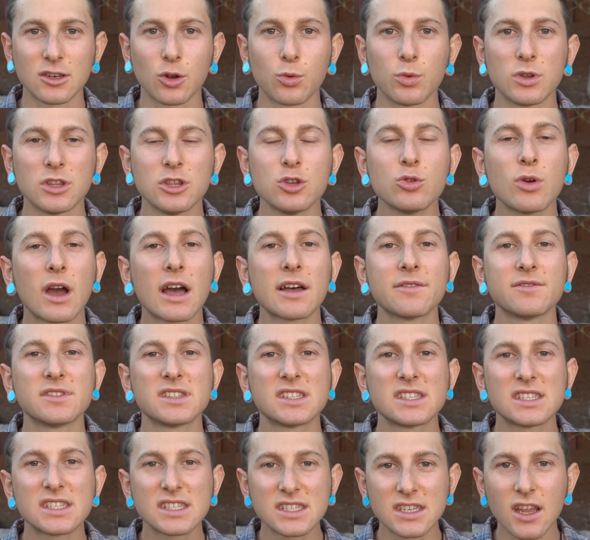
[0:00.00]
You know, when you have
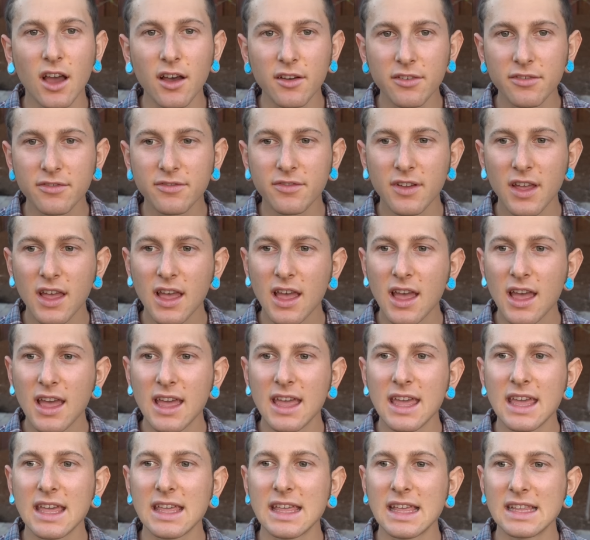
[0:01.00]
stuff,
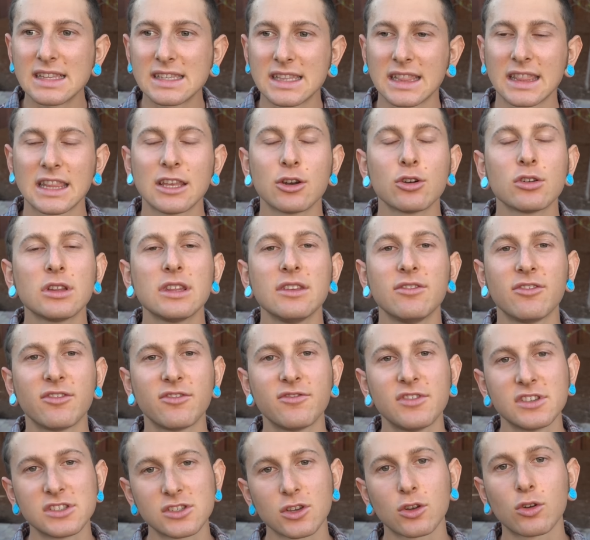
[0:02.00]
it's literally
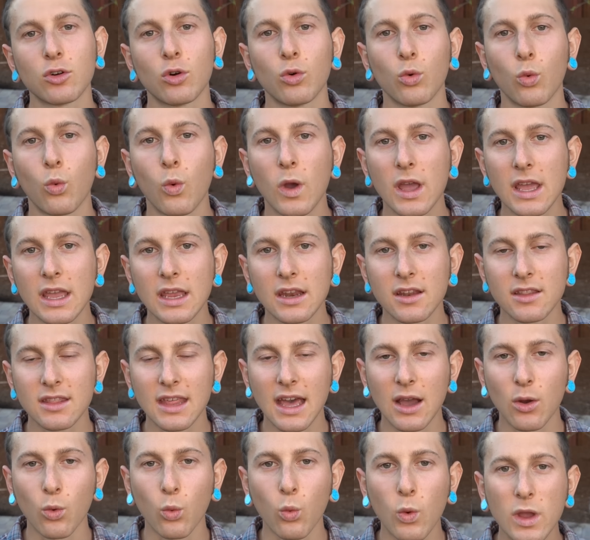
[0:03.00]
physical weight
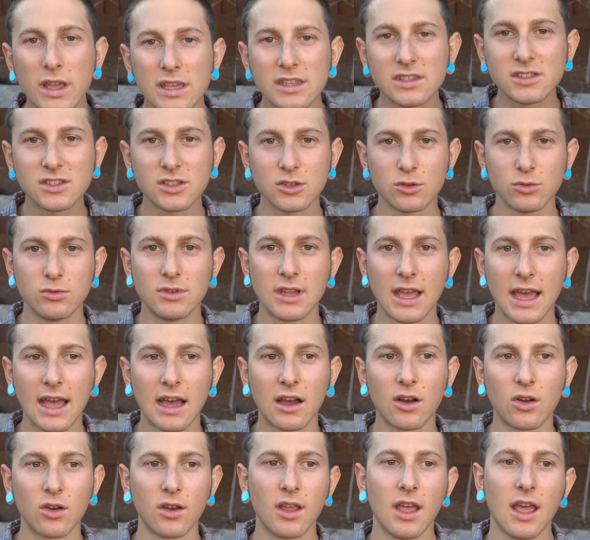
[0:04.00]
that weighs you
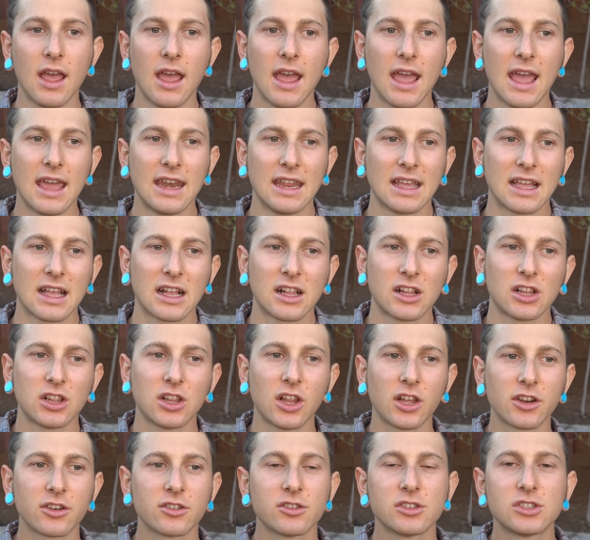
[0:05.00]
down and it
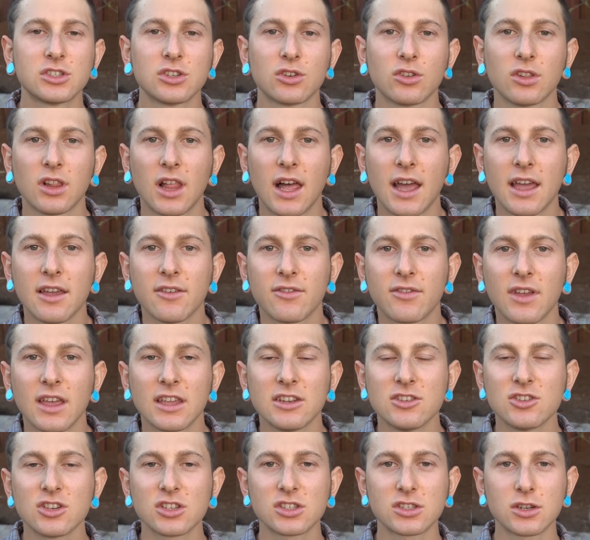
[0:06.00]
clutters your life.
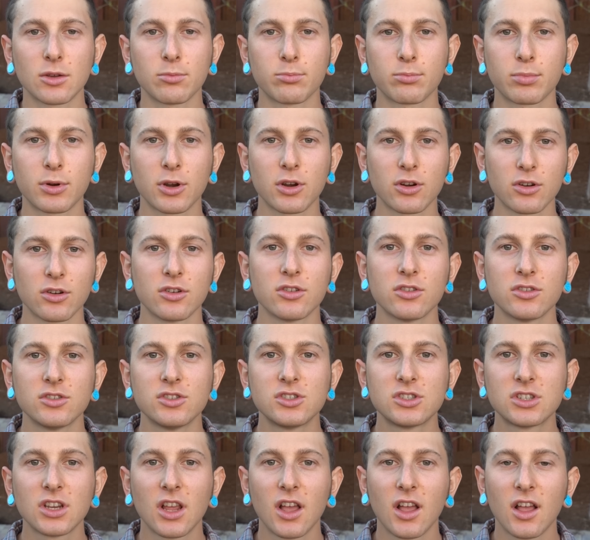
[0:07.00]
And just to
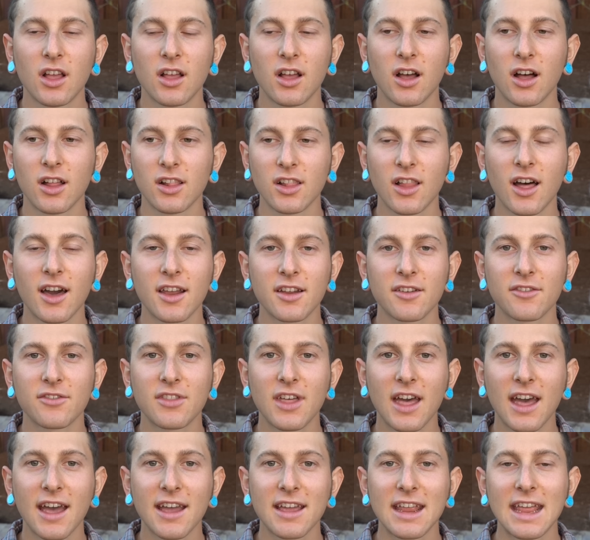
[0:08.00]
purge a lot of
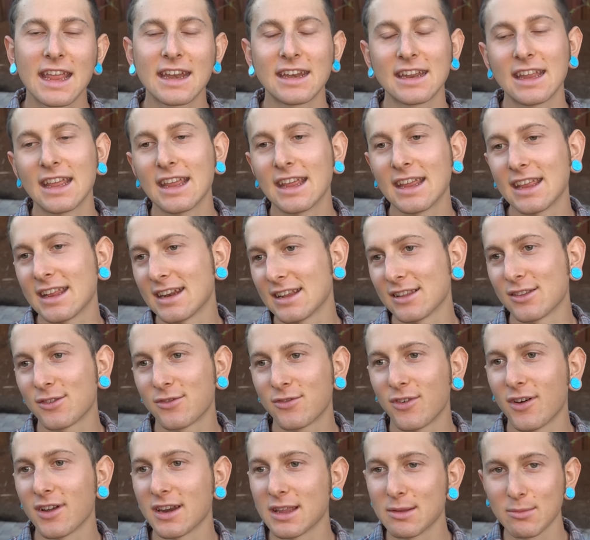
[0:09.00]
that, and it's
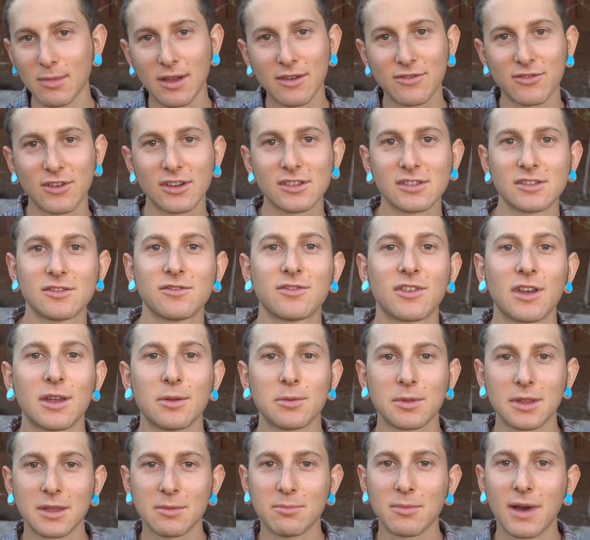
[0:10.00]
funny, my friends and
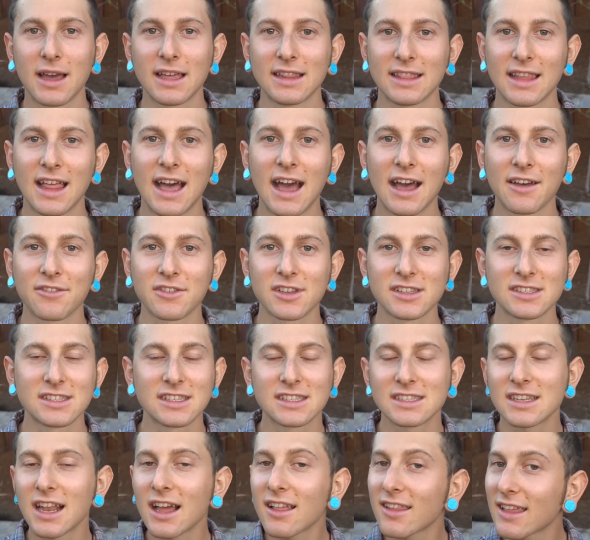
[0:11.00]
family might laugh because
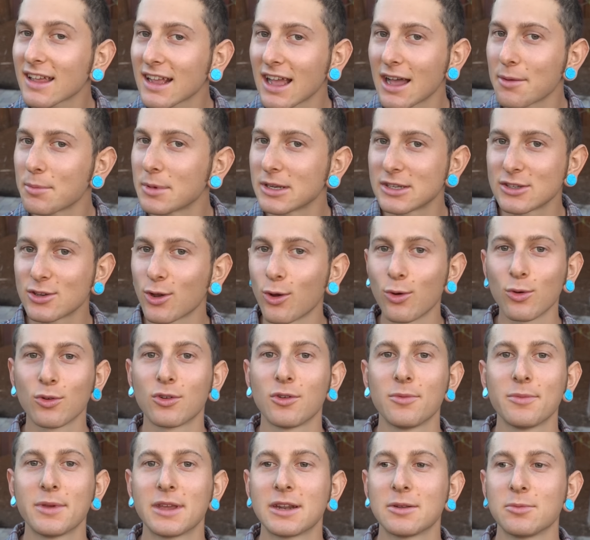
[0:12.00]
it's not like I'm a
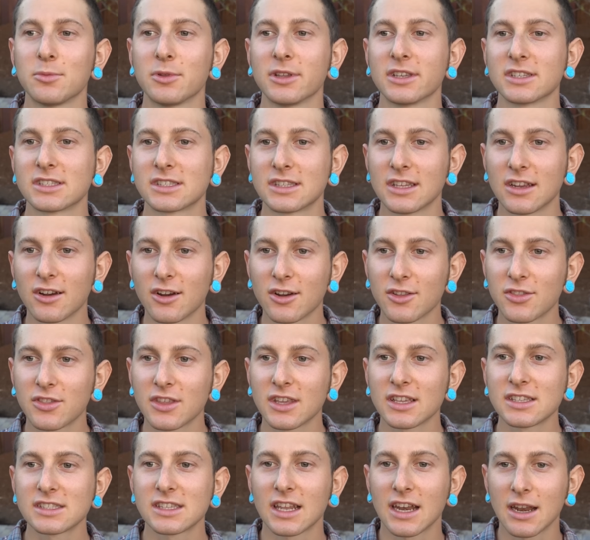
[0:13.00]
total minimalist. There are
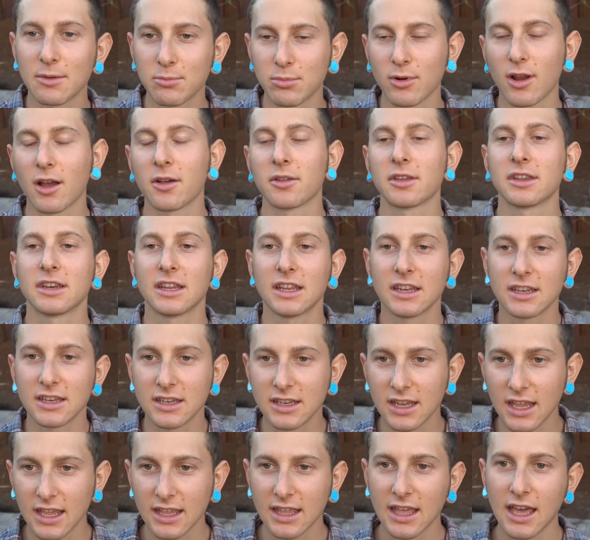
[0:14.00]
things that I probably need
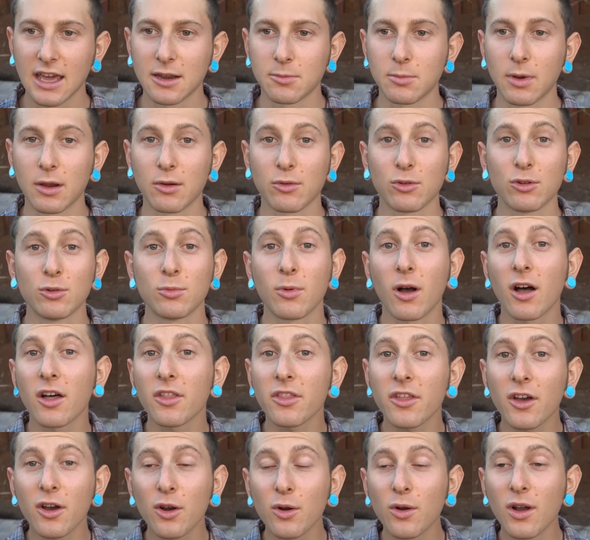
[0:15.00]
to take out of my room,
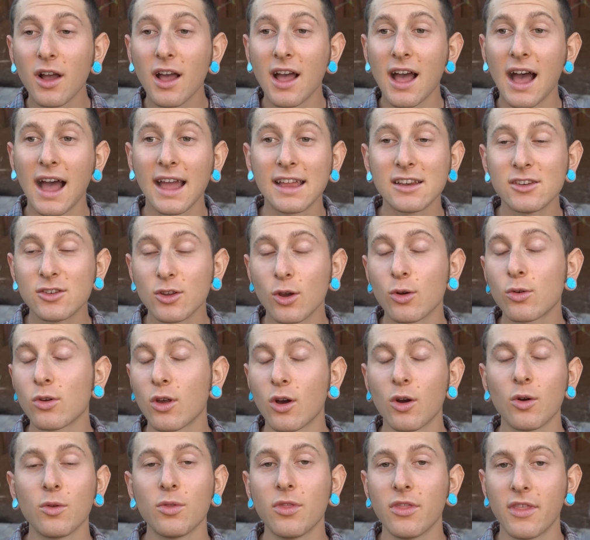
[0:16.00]
although I
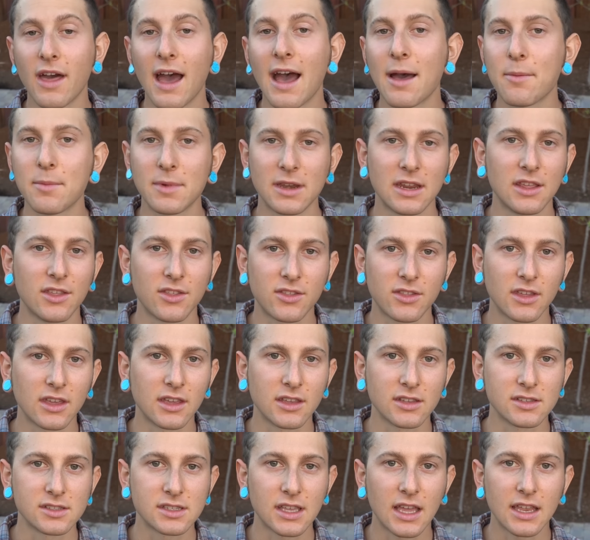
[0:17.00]
don't own that many
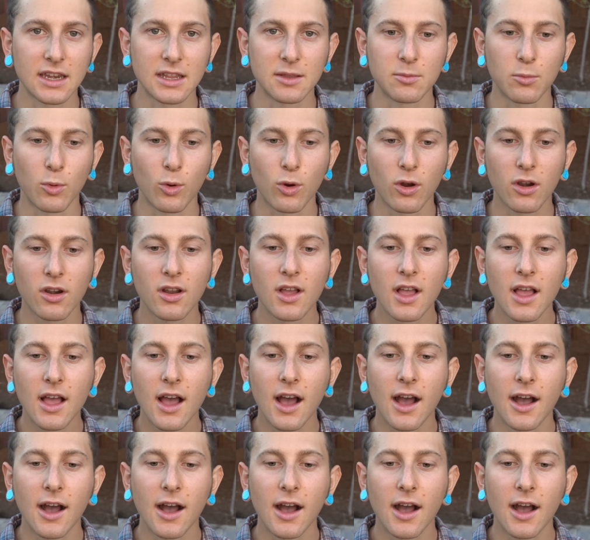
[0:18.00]
things anymore.